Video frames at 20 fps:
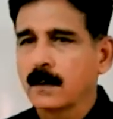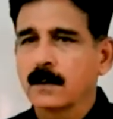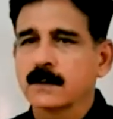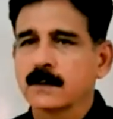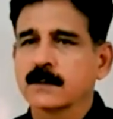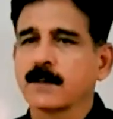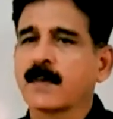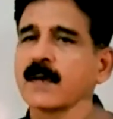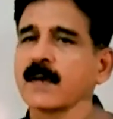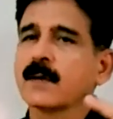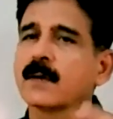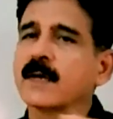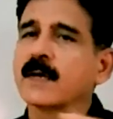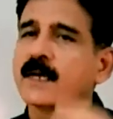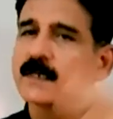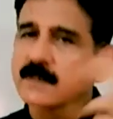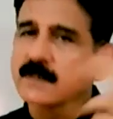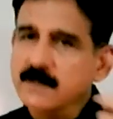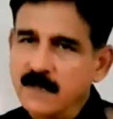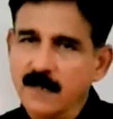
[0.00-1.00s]
The Bernoulli
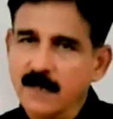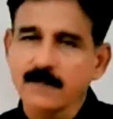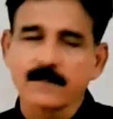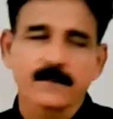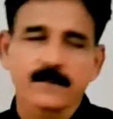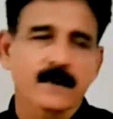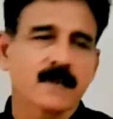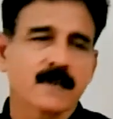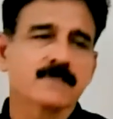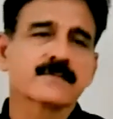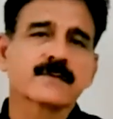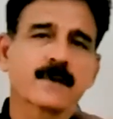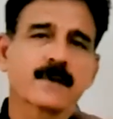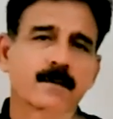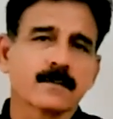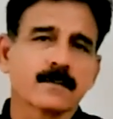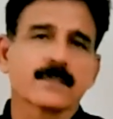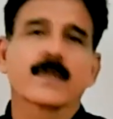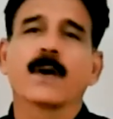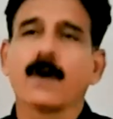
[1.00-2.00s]
itself comes
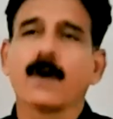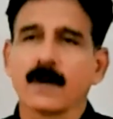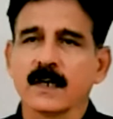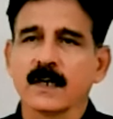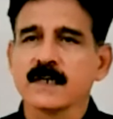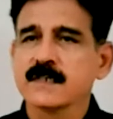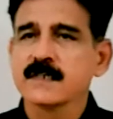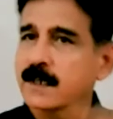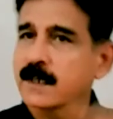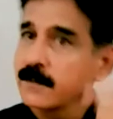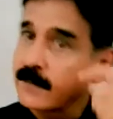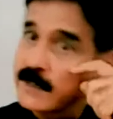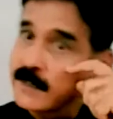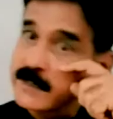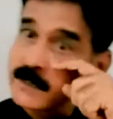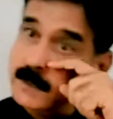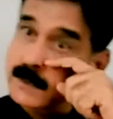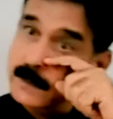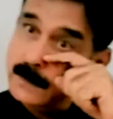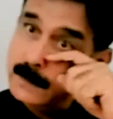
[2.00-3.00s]
from Euler's
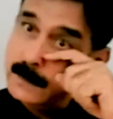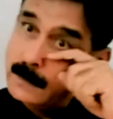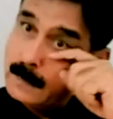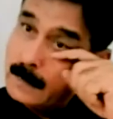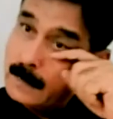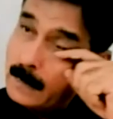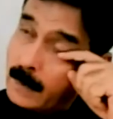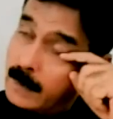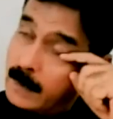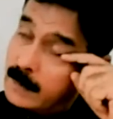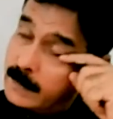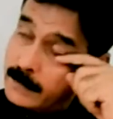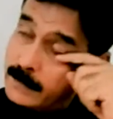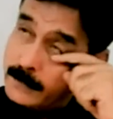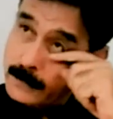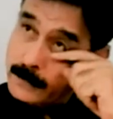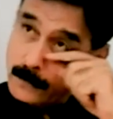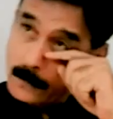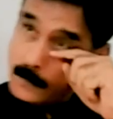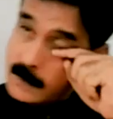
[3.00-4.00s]
equation. Euler, you
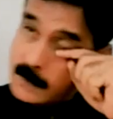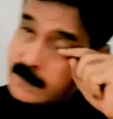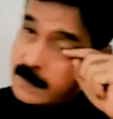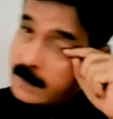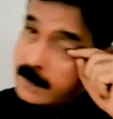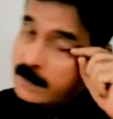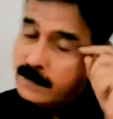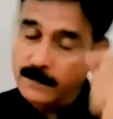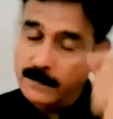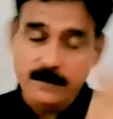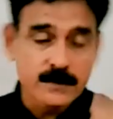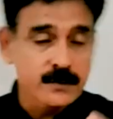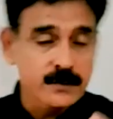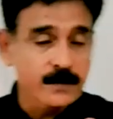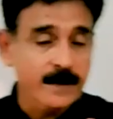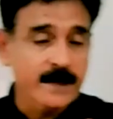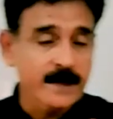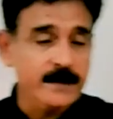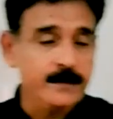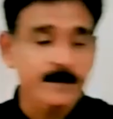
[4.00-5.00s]
know, was a
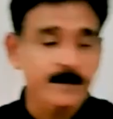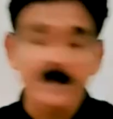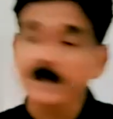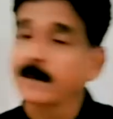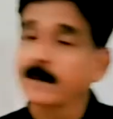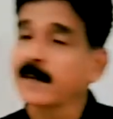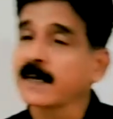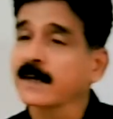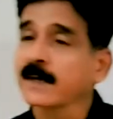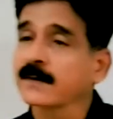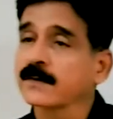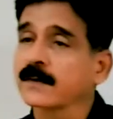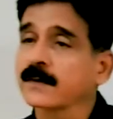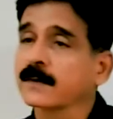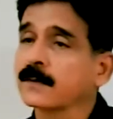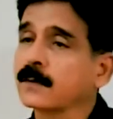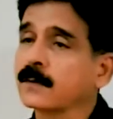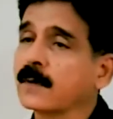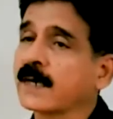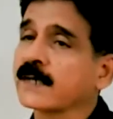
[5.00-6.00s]
Swedish mathematician
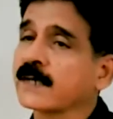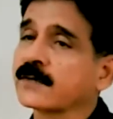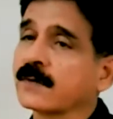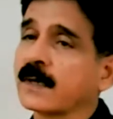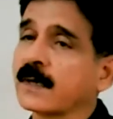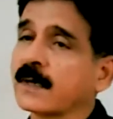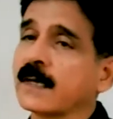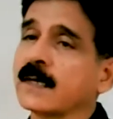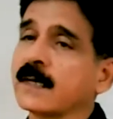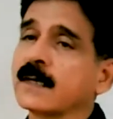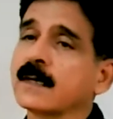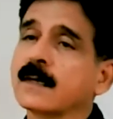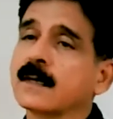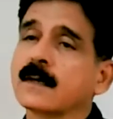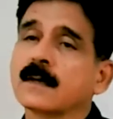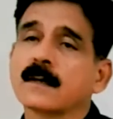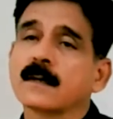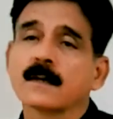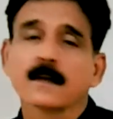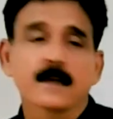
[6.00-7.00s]
who actually
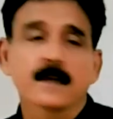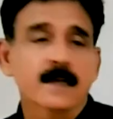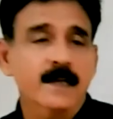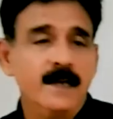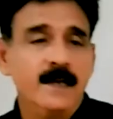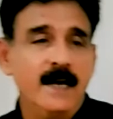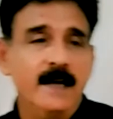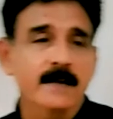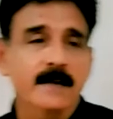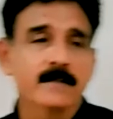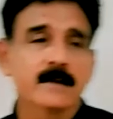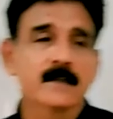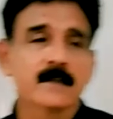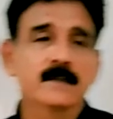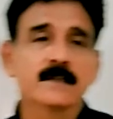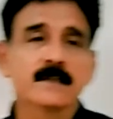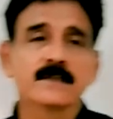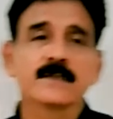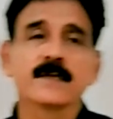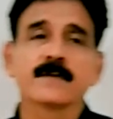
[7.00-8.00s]
derived
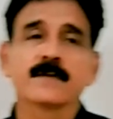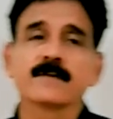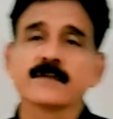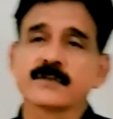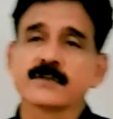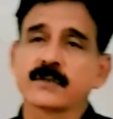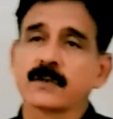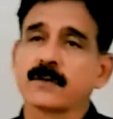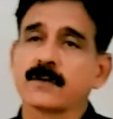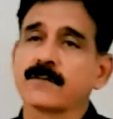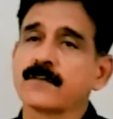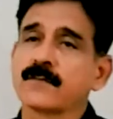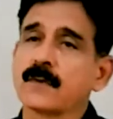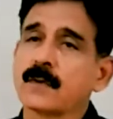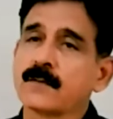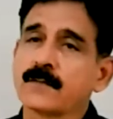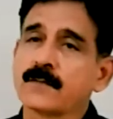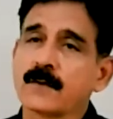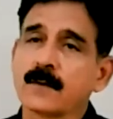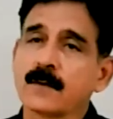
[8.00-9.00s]
this equation of
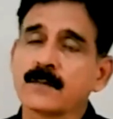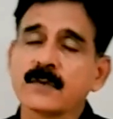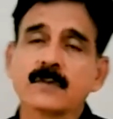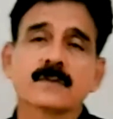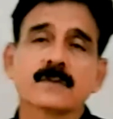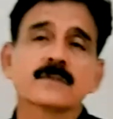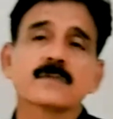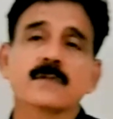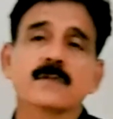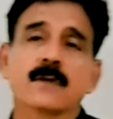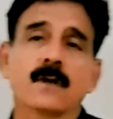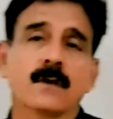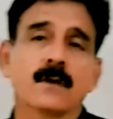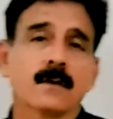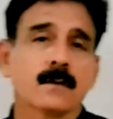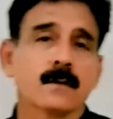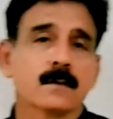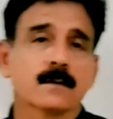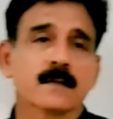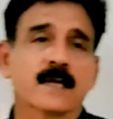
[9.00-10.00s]
flow from Newton's
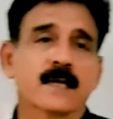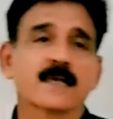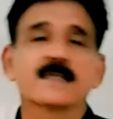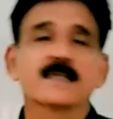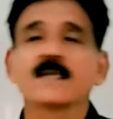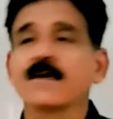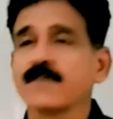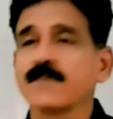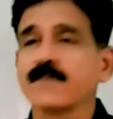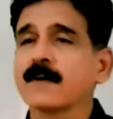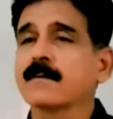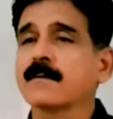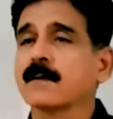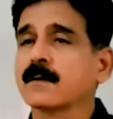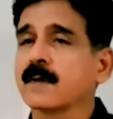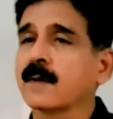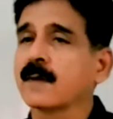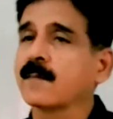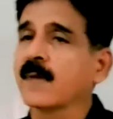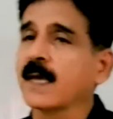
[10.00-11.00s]
law, that is F equal
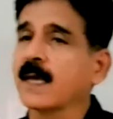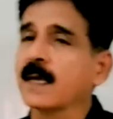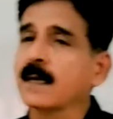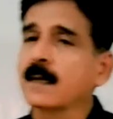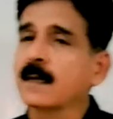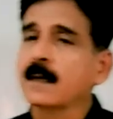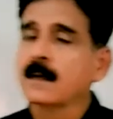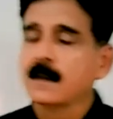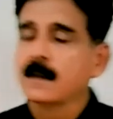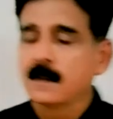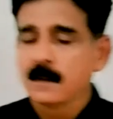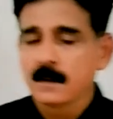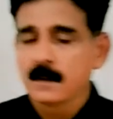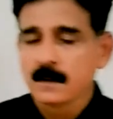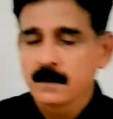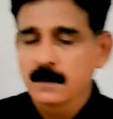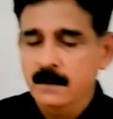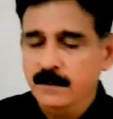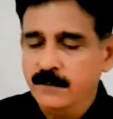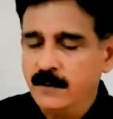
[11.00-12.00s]
to ma.
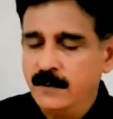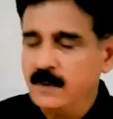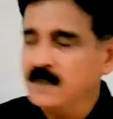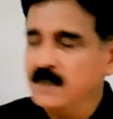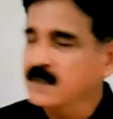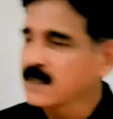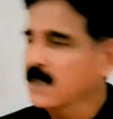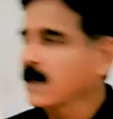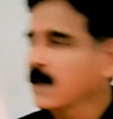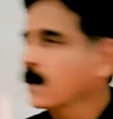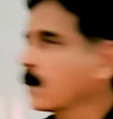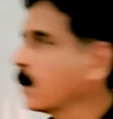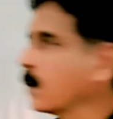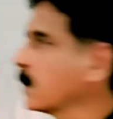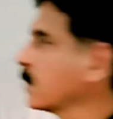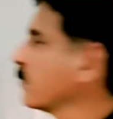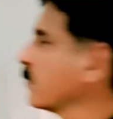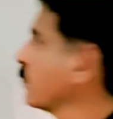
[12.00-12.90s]
If you consider all the